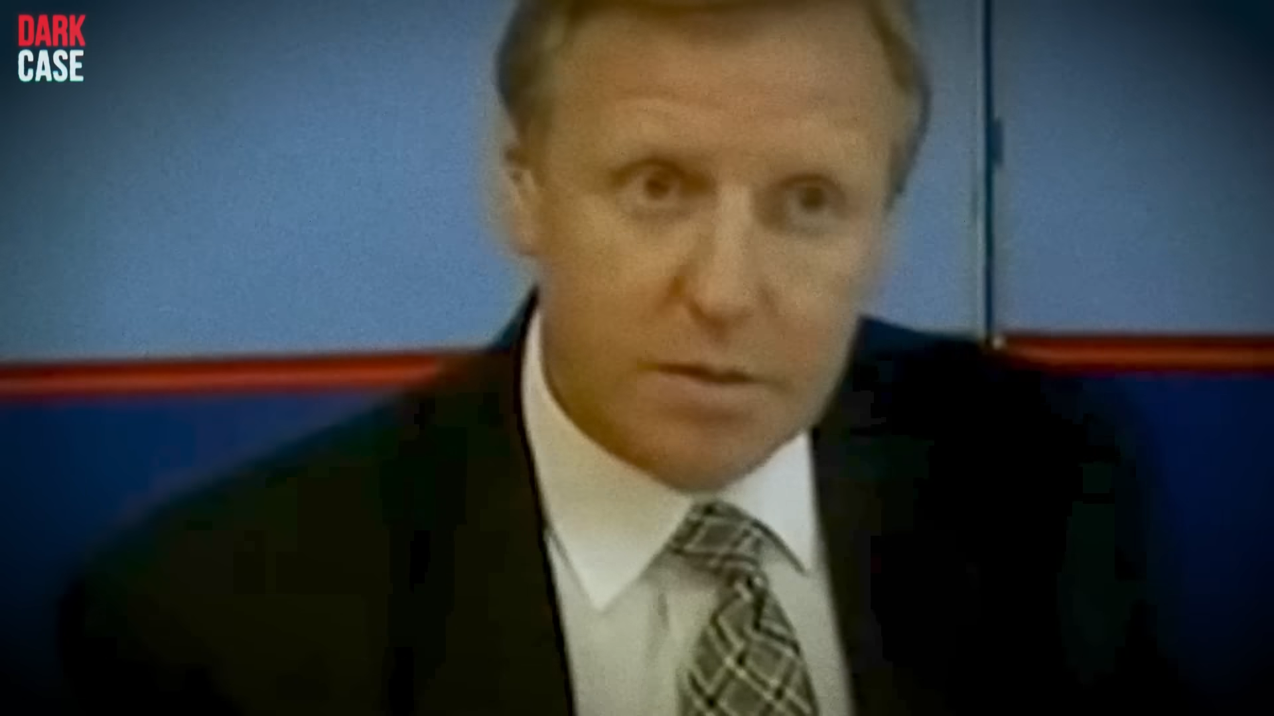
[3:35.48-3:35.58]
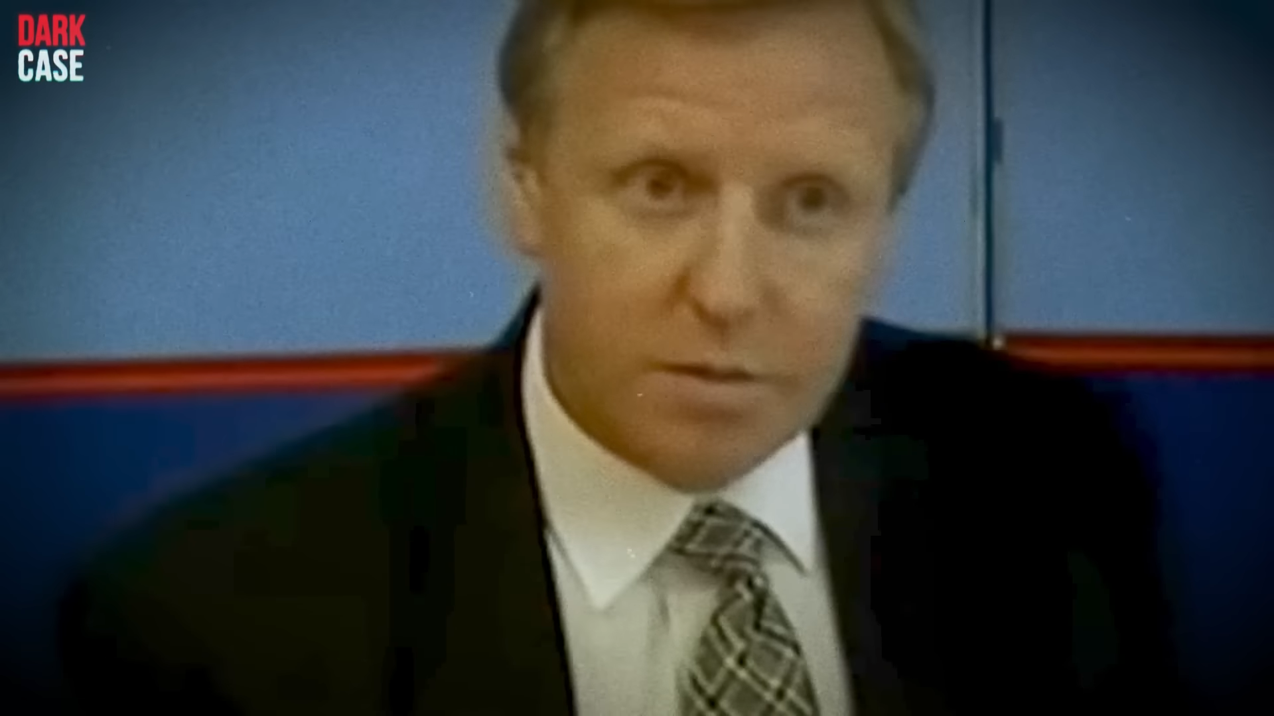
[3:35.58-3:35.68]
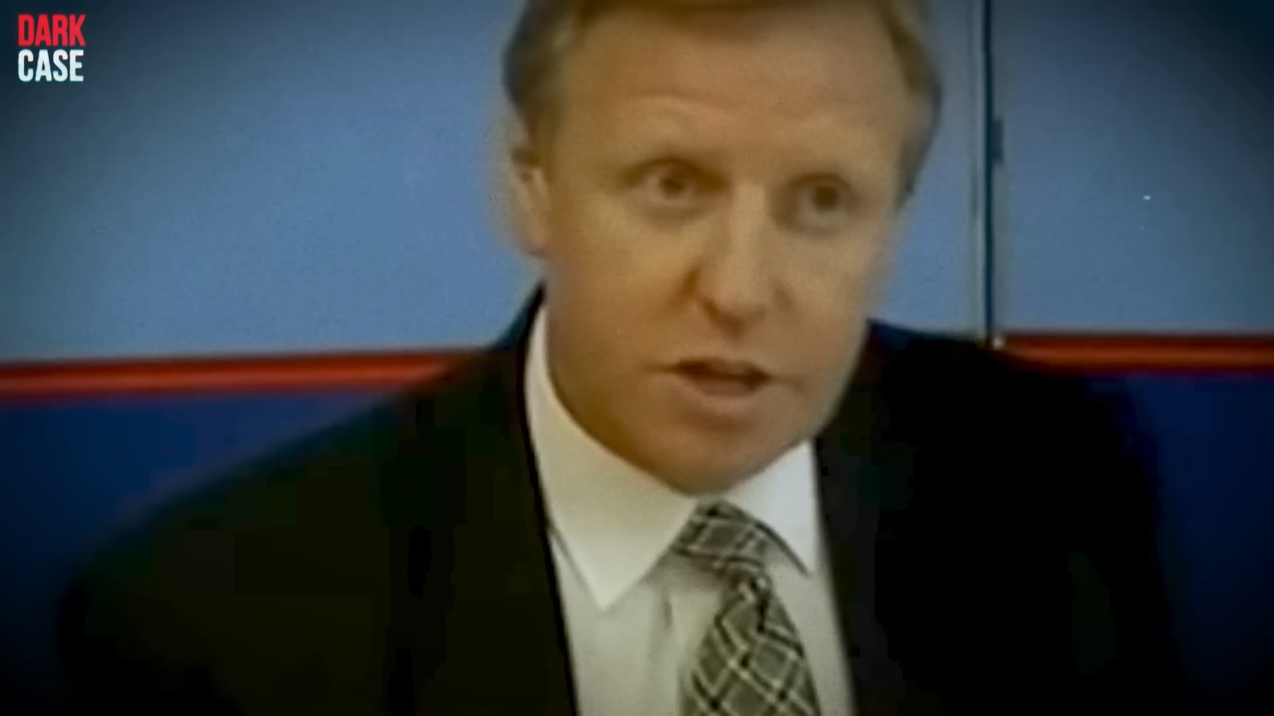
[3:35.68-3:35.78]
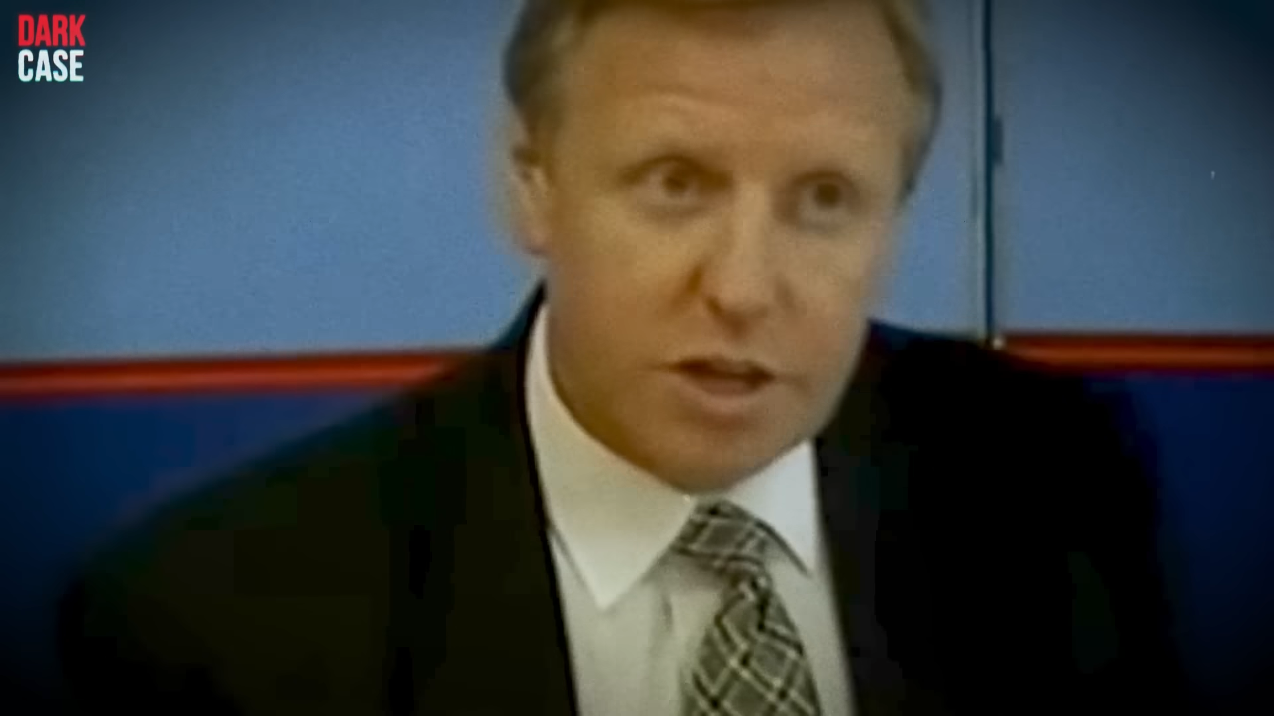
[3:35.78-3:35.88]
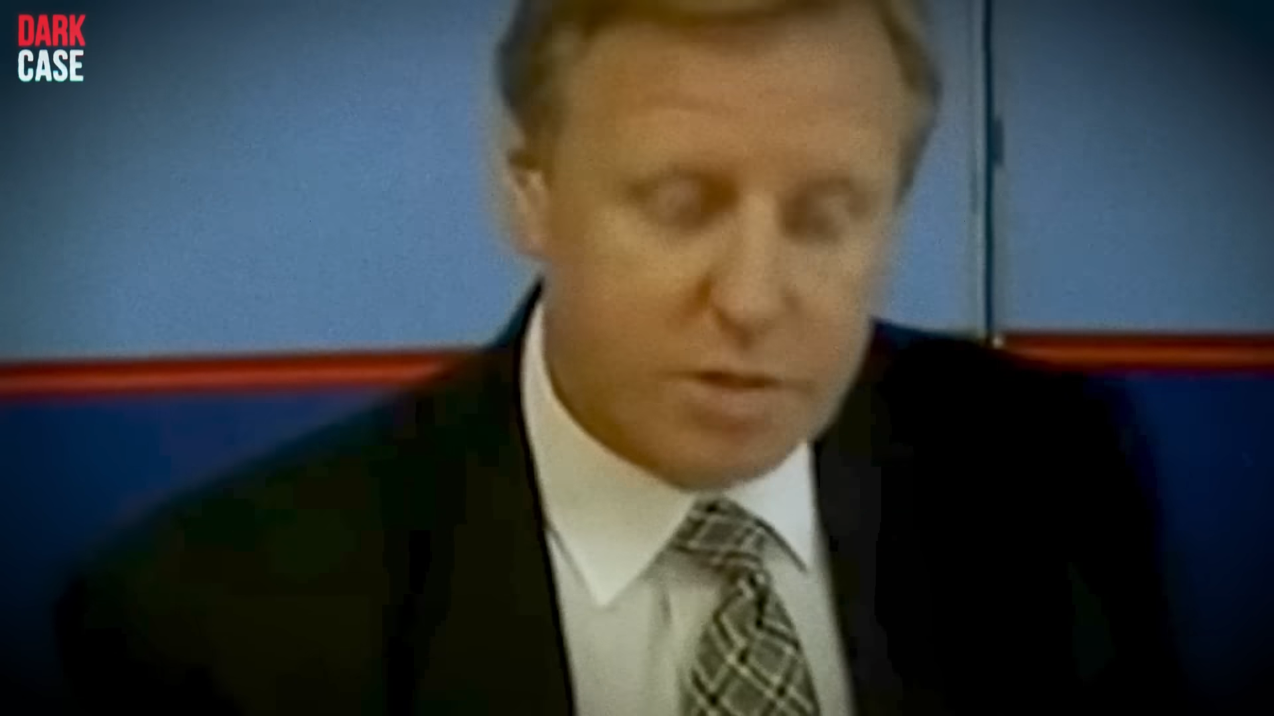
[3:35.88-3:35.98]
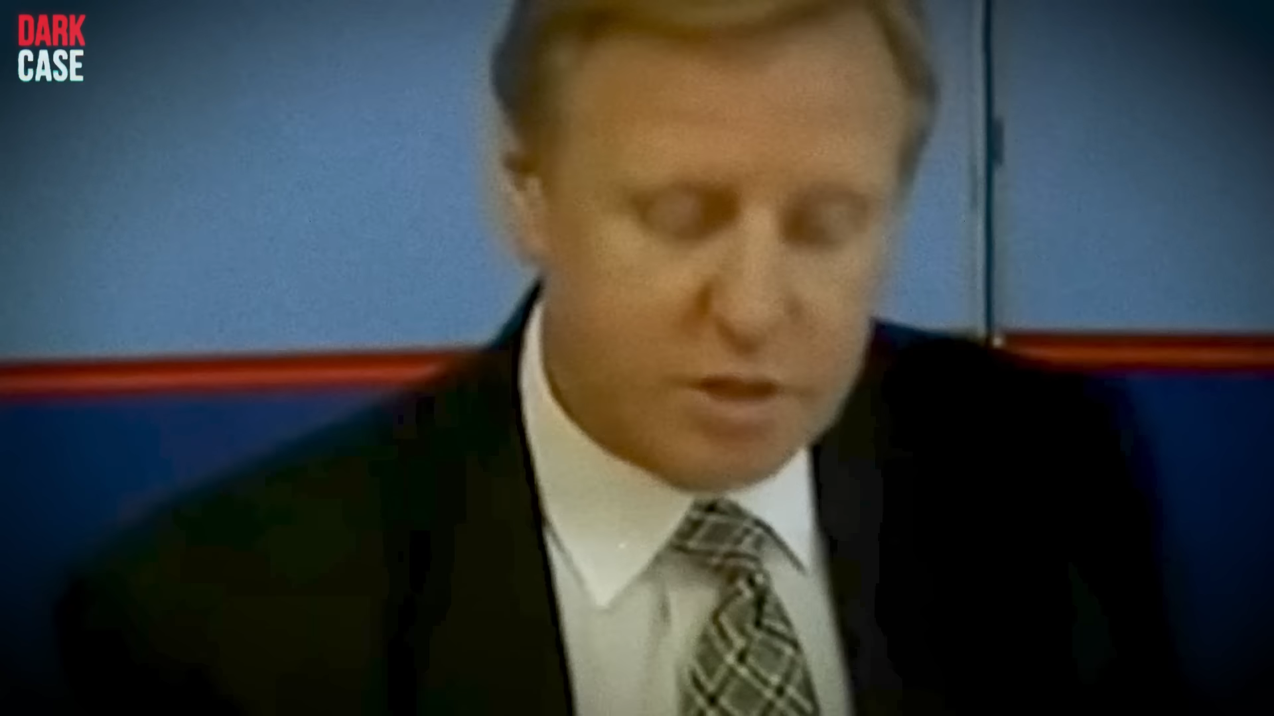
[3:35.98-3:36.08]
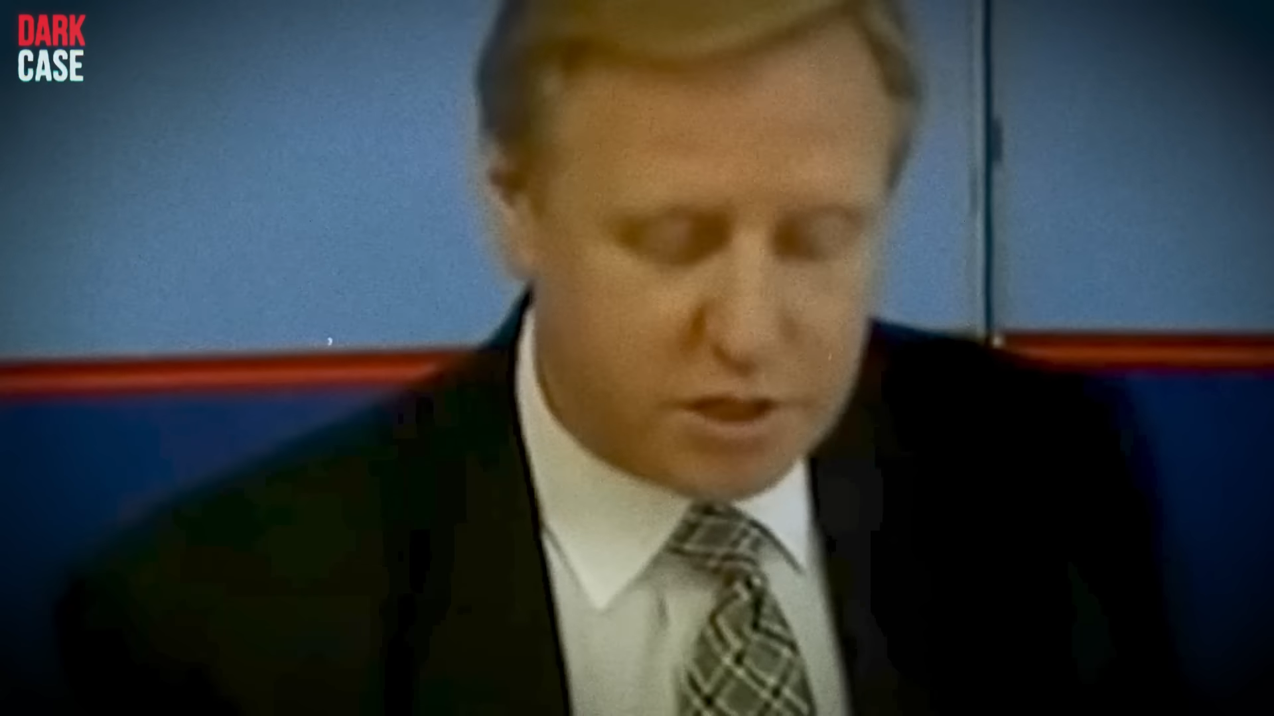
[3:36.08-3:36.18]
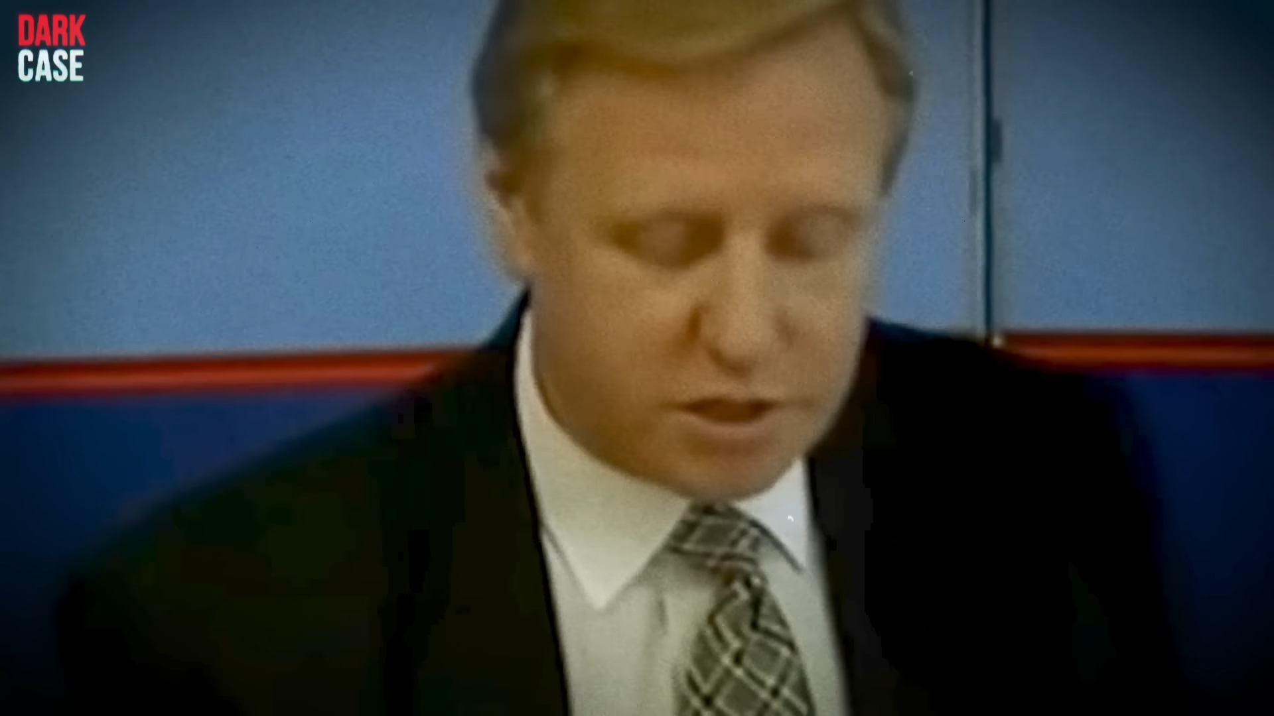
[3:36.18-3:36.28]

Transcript: Now, Jamie's